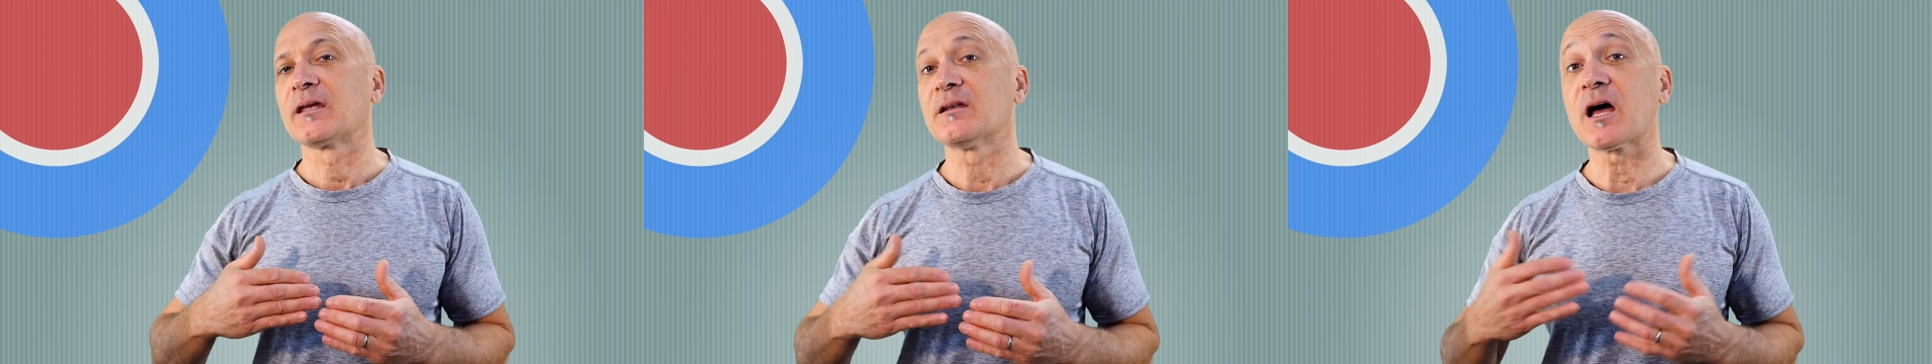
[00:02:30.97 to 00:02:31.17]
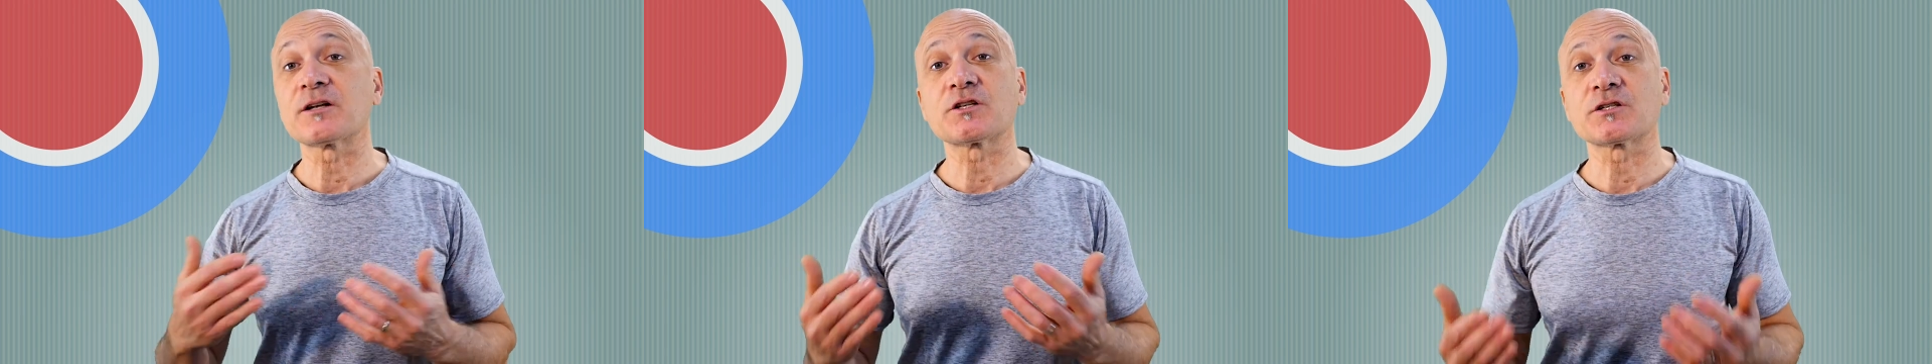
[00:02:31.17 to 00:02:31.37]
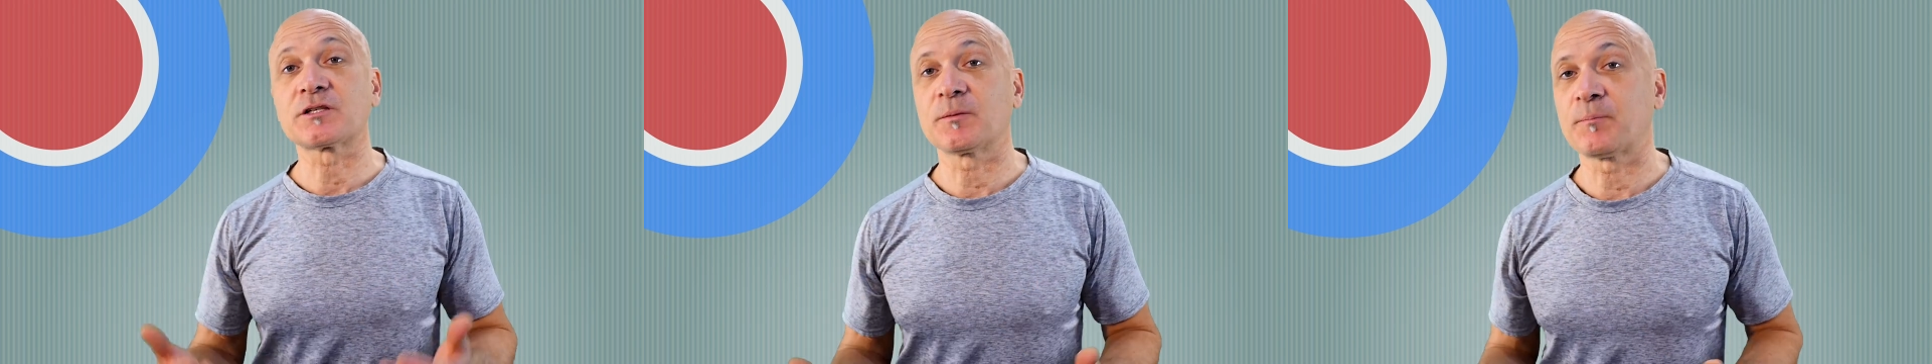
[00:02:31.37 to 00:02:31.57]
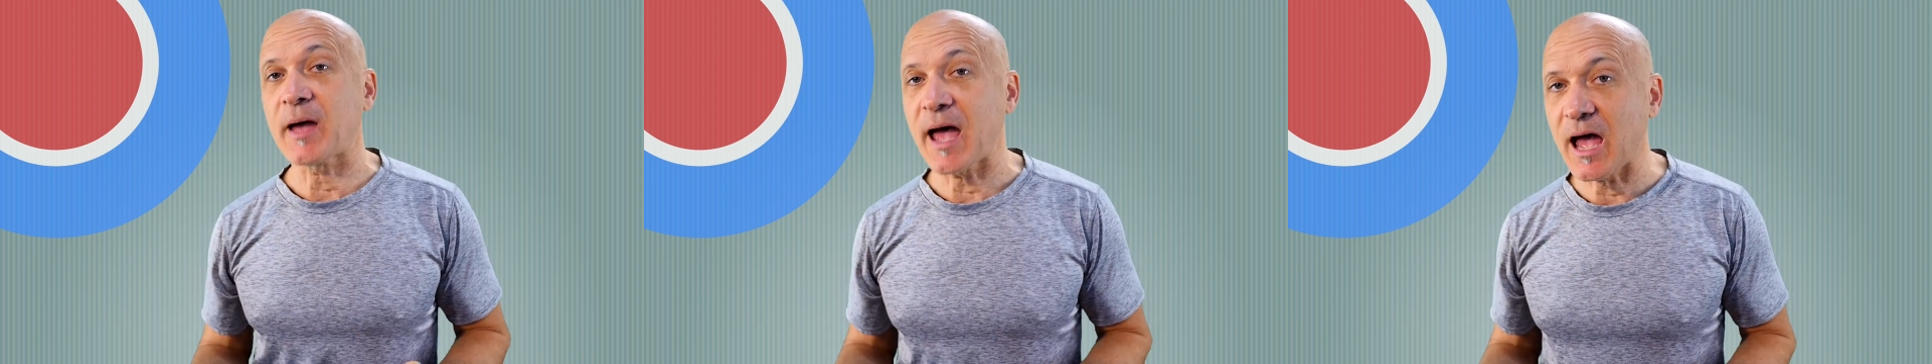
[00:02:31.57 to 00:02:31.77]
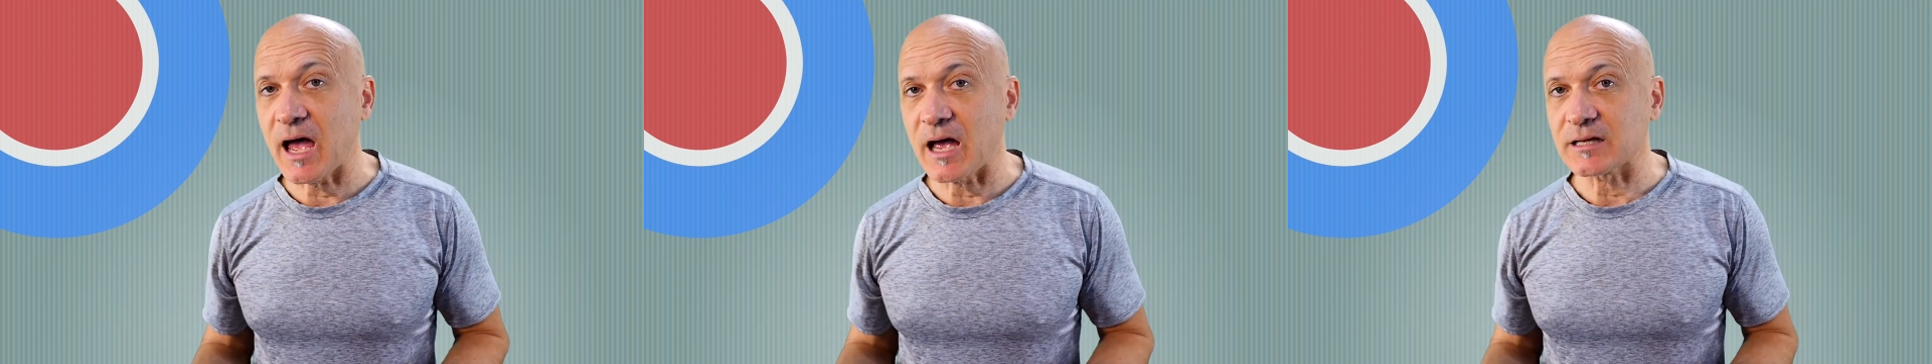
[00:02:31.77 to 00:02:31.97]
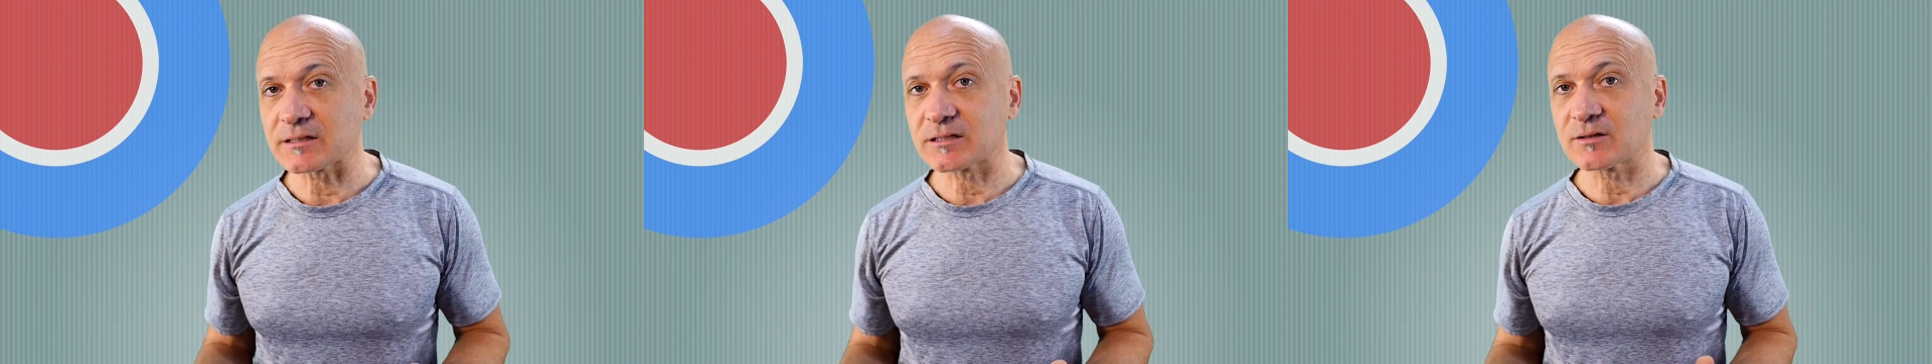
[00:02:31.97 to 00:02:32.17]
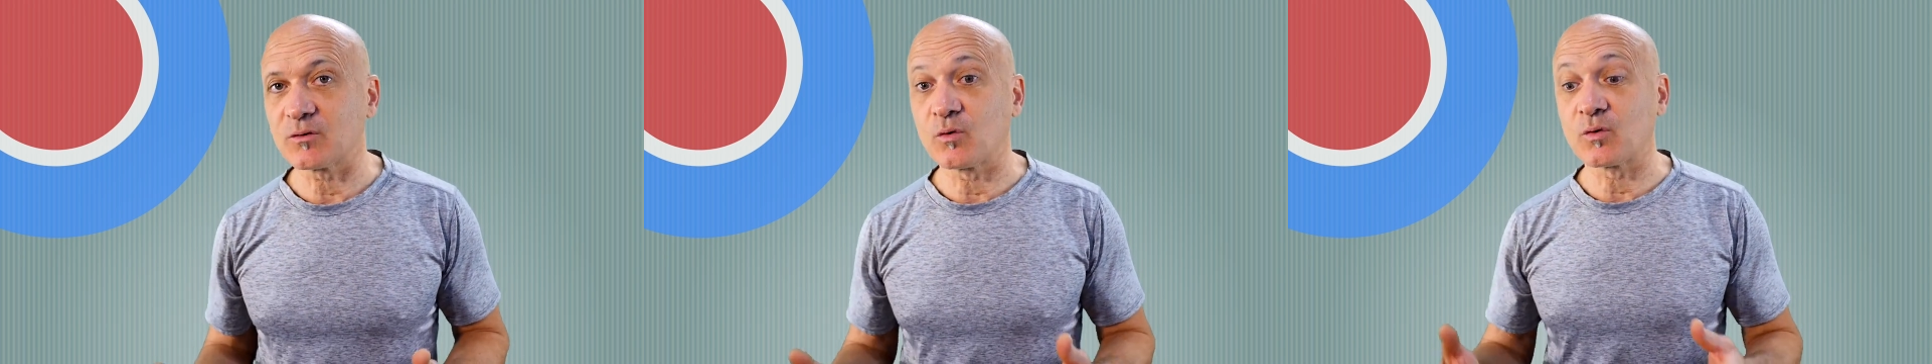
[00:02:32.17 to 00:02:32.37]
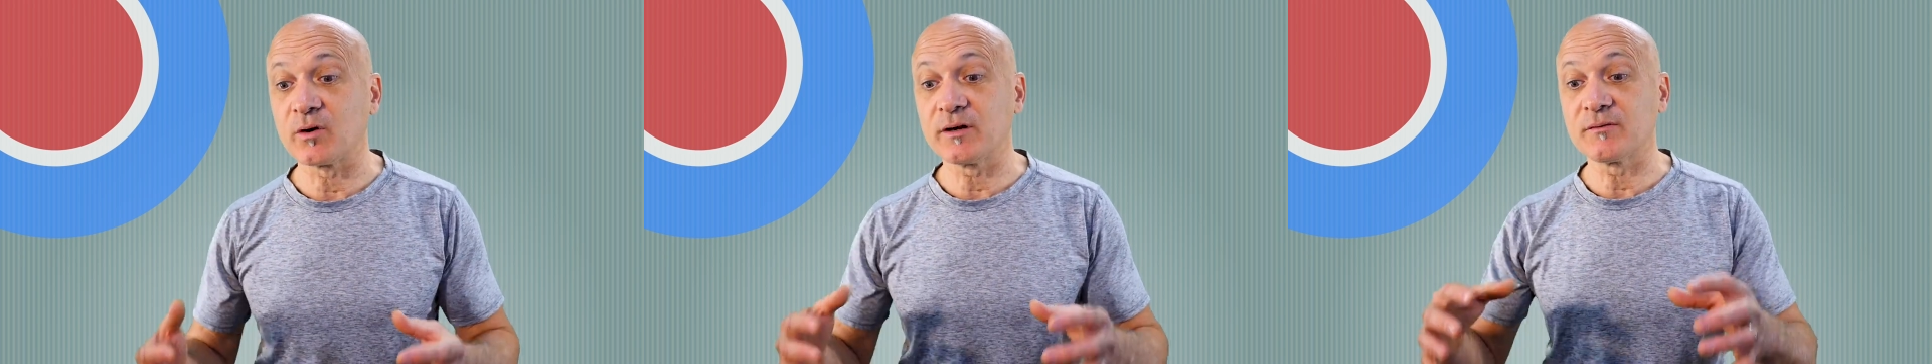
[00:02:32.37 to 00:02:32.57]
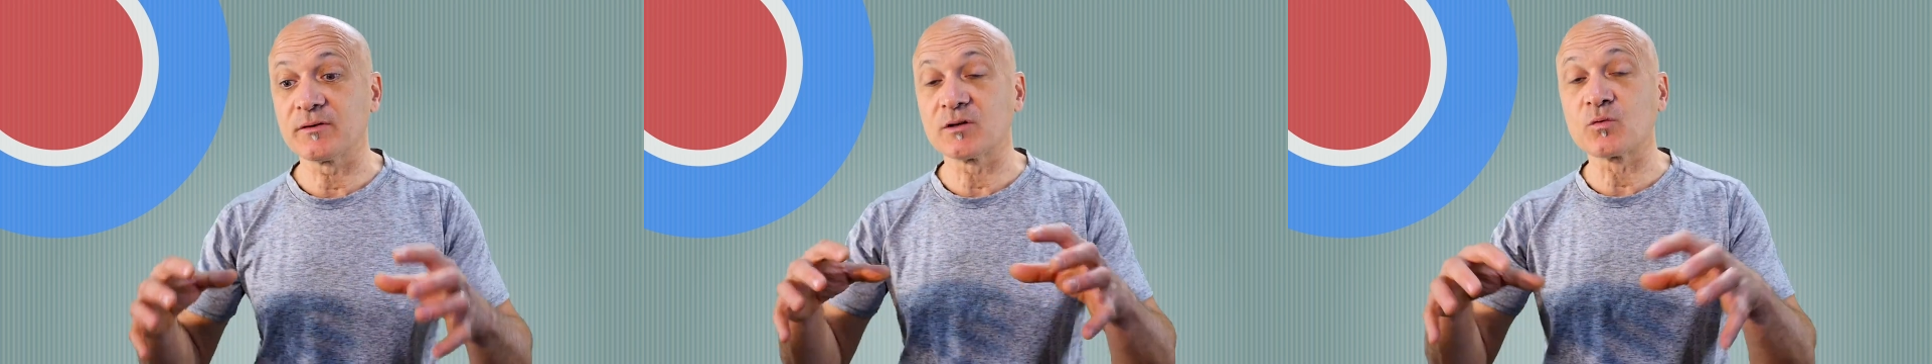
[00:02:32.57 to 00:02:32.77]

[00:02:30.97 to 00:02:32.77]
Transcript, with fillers: not just the past or even